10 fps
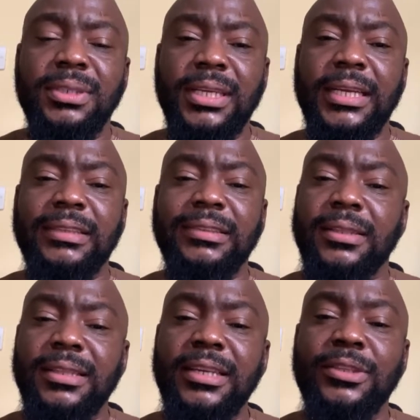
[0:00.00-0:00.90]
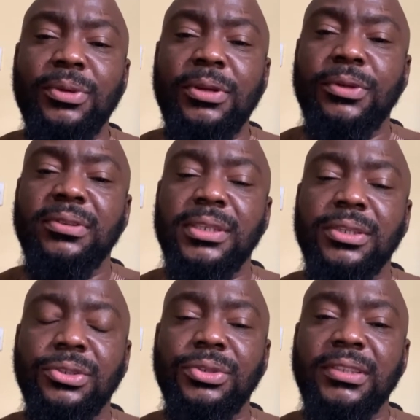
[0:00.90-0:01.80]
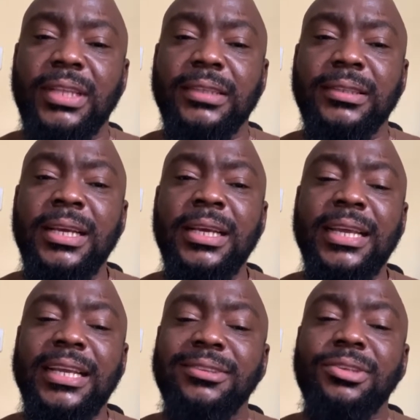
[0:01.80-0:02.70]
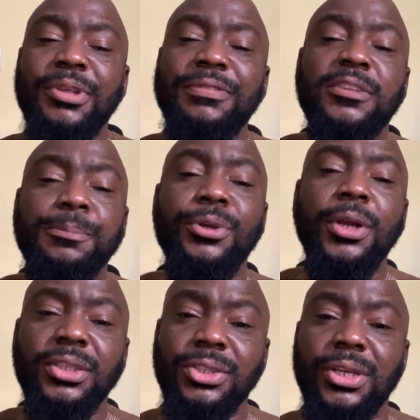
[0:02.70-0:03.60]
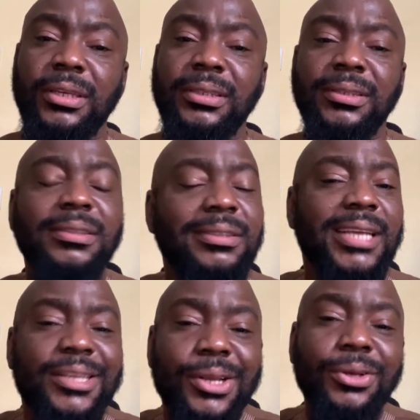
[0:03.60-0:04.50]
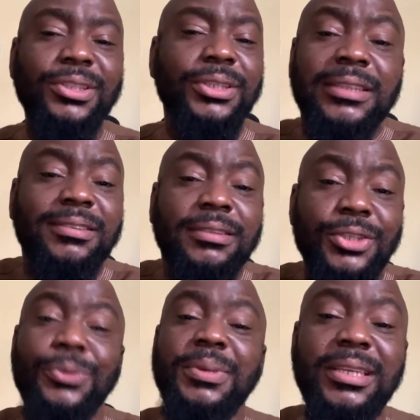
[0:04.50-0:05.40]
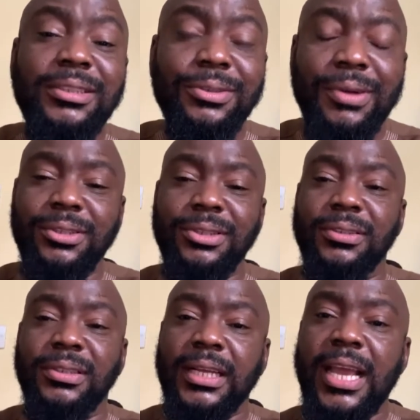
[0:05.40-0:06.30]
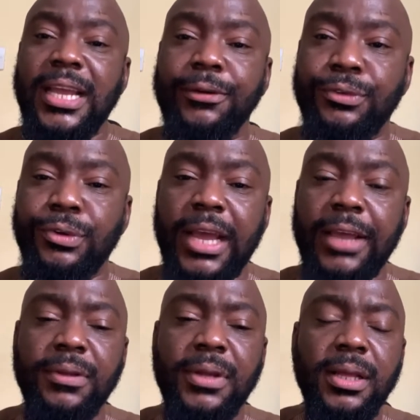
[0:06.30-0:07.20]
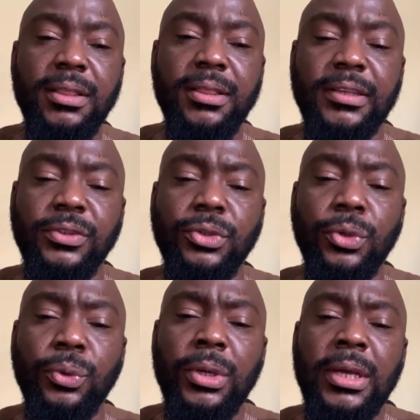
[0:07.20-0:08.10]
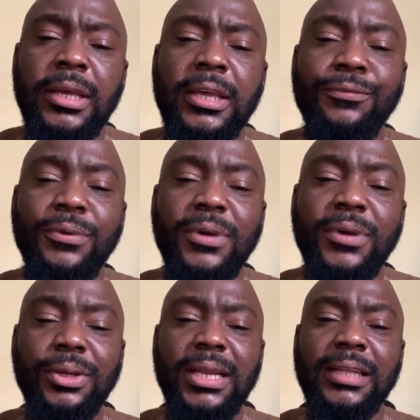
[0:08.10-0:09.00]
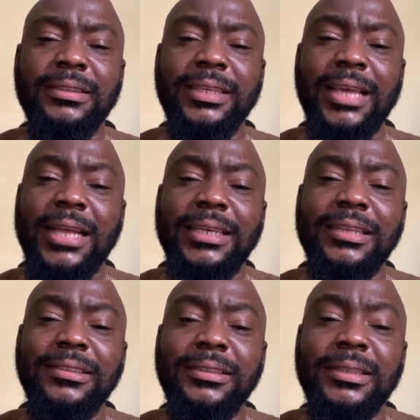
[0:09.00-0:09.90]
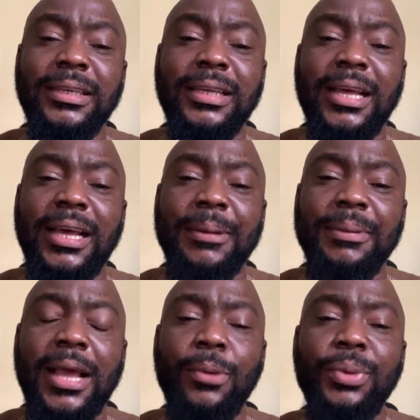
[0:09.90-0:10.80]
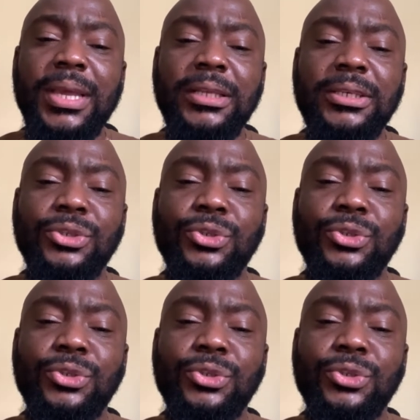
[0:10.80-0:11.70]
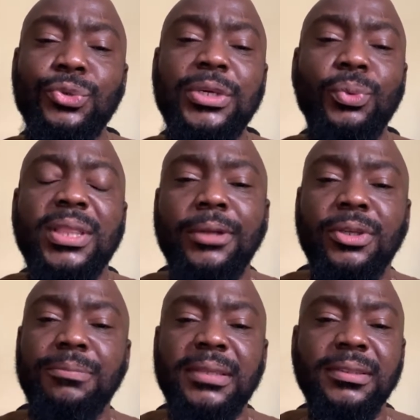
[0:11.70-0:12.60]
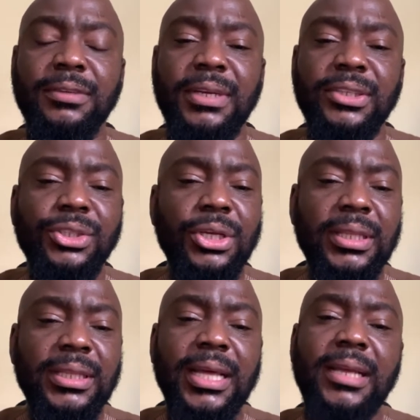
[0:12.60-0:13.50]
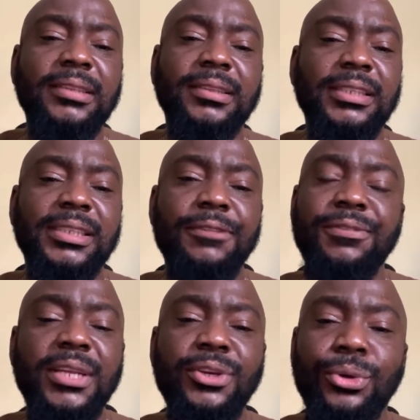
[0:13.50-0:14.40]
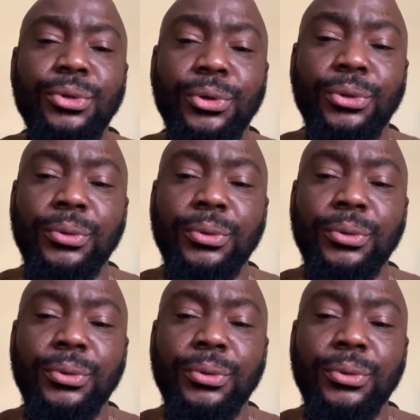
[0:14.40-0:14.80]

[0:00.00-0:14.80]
the end of the day, I think it's one of those industries that, in terms of its production, technology, it's human interactions that kind of drive this. So if we're looking at can we do it without government intervention, that is a definite